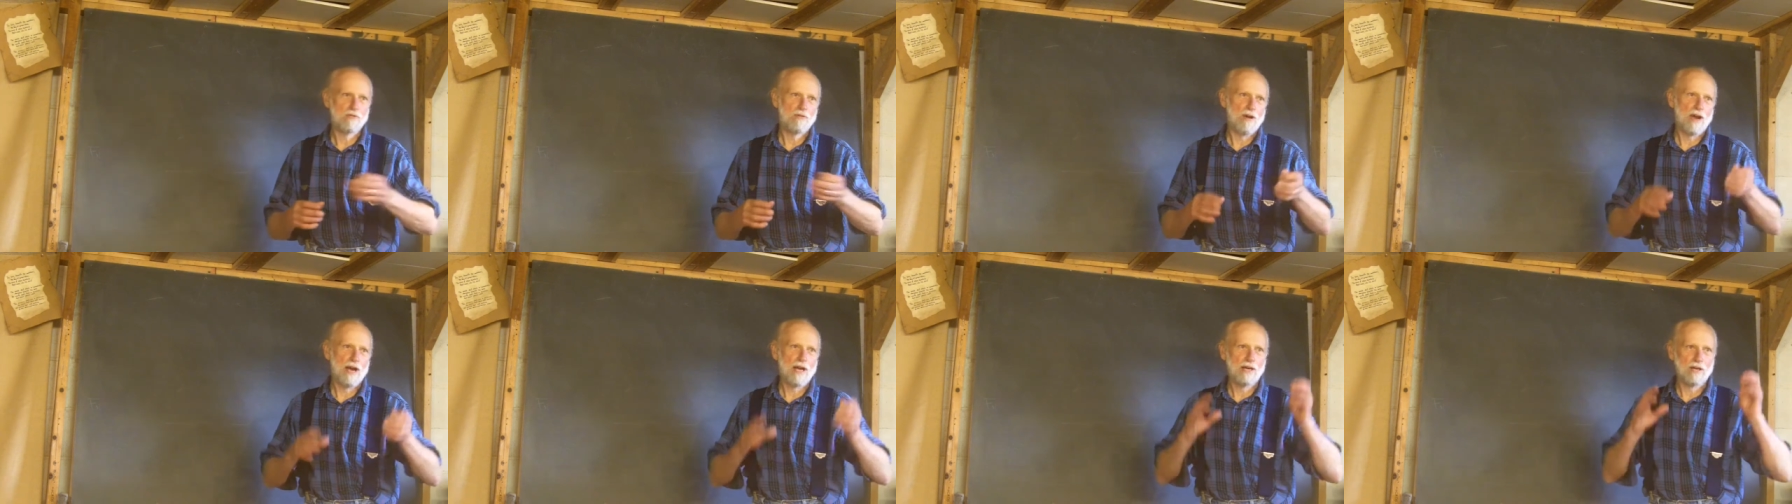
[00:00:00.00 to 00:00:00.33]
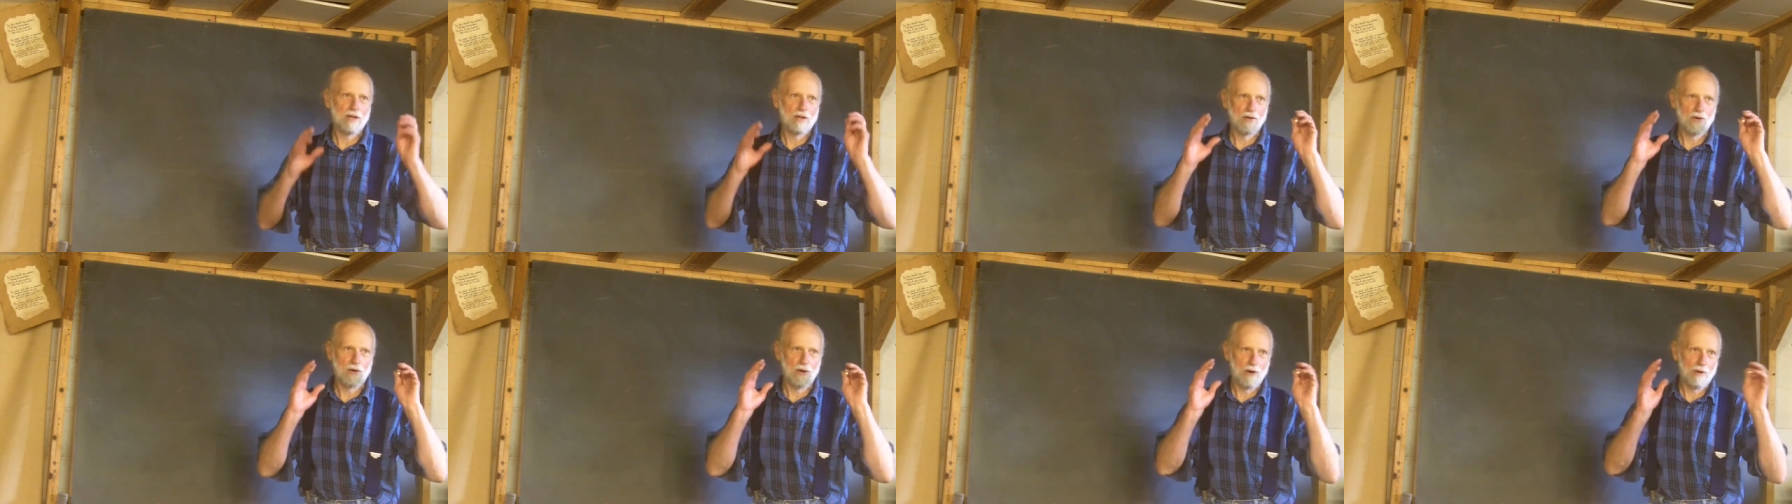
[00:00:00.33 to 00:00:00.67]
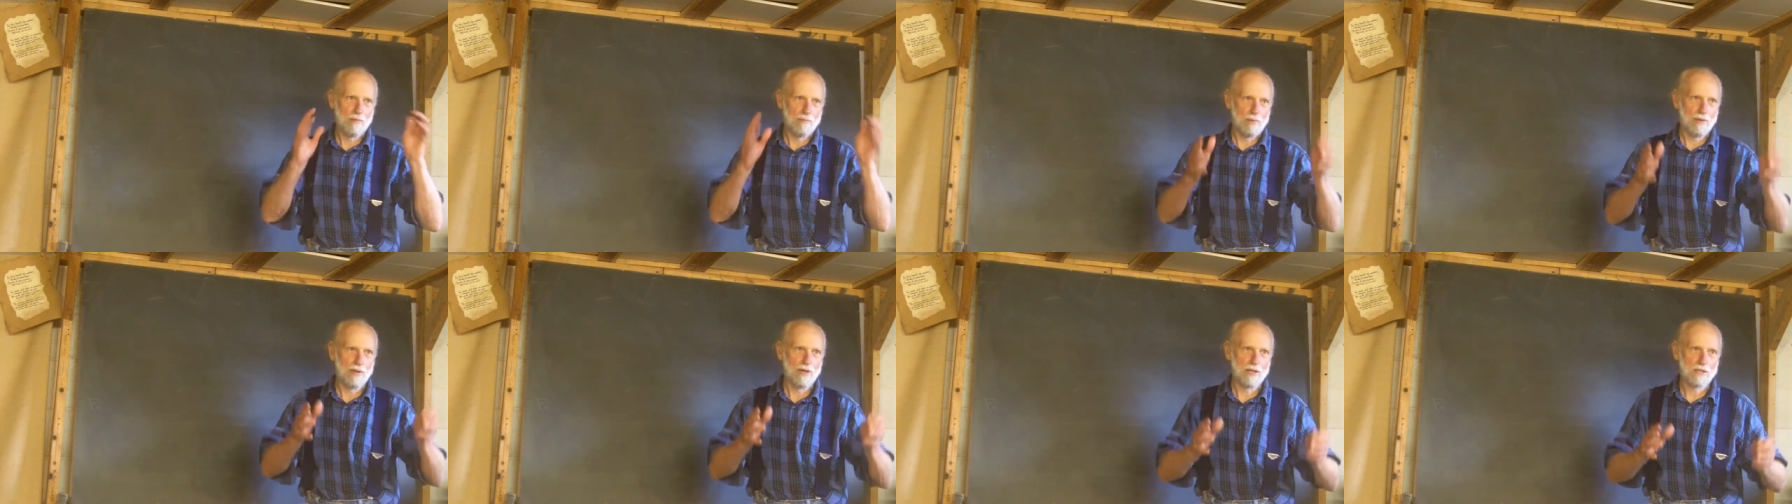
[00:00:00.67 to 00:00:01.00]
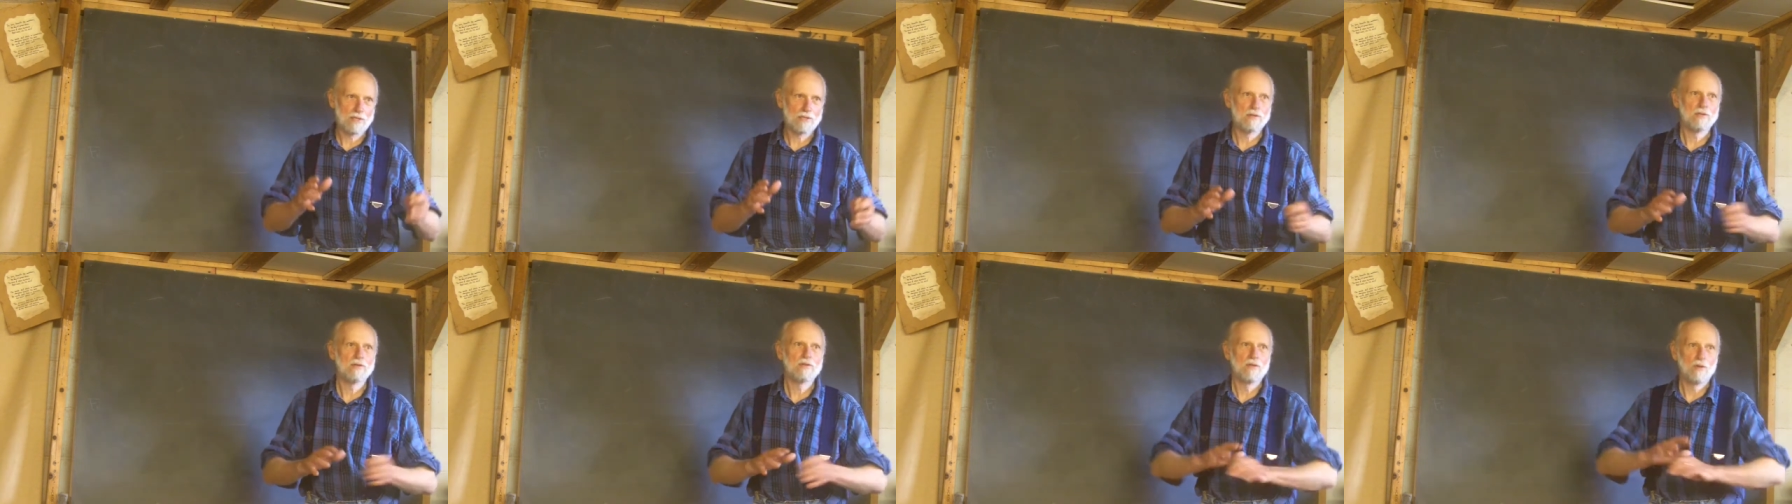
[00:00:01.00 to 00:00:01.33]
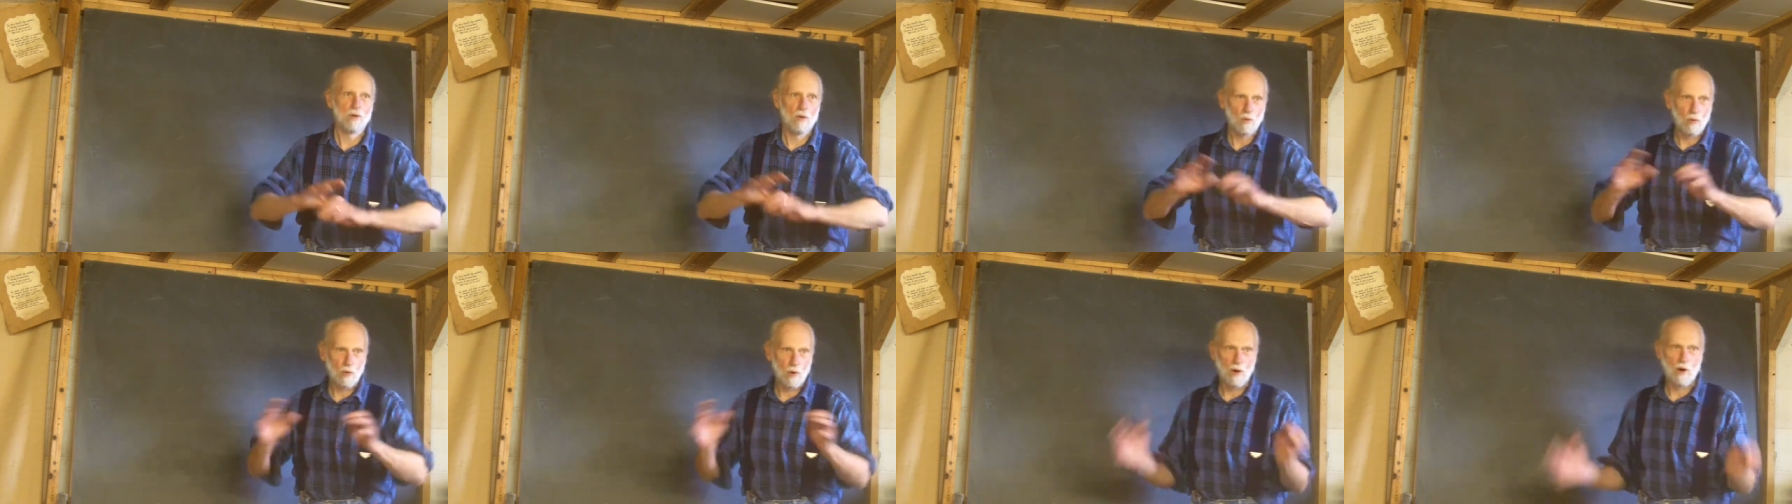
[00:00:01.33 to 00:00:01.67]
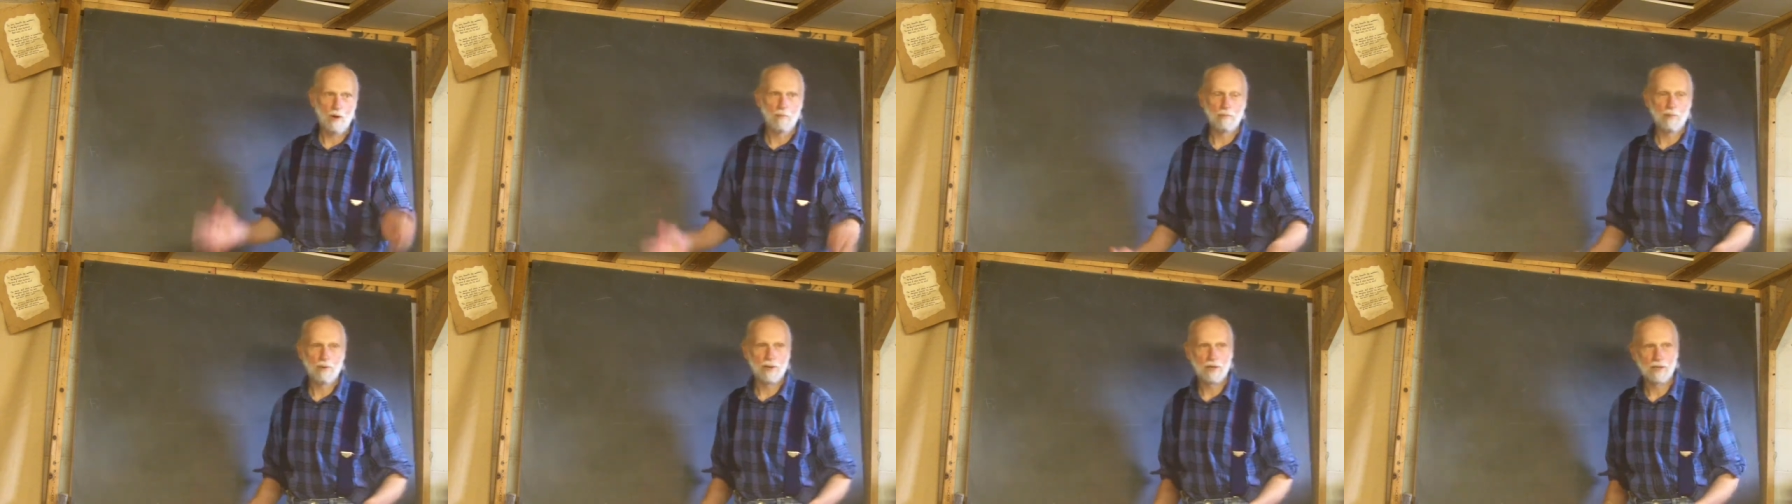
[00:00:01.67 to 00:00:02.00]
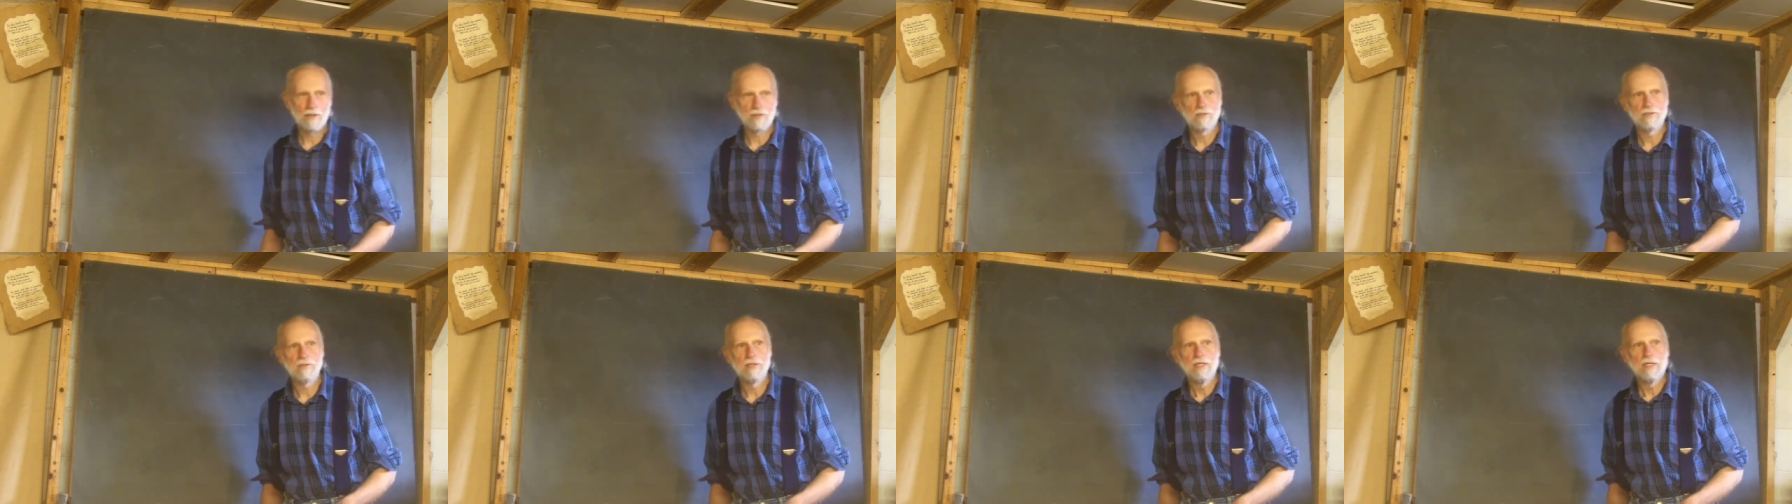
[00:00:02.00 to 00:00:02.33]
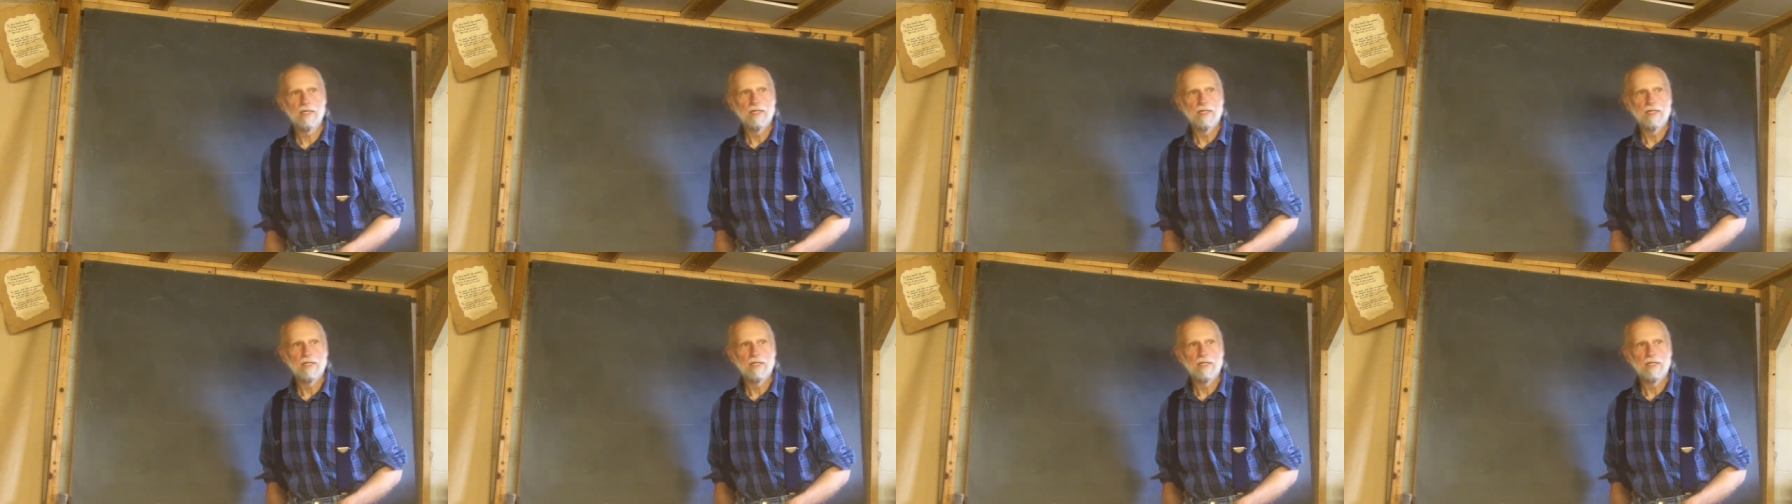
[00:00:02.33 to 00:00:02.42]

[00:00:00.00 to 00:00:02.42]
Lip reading: Dragon complex, the whole complex.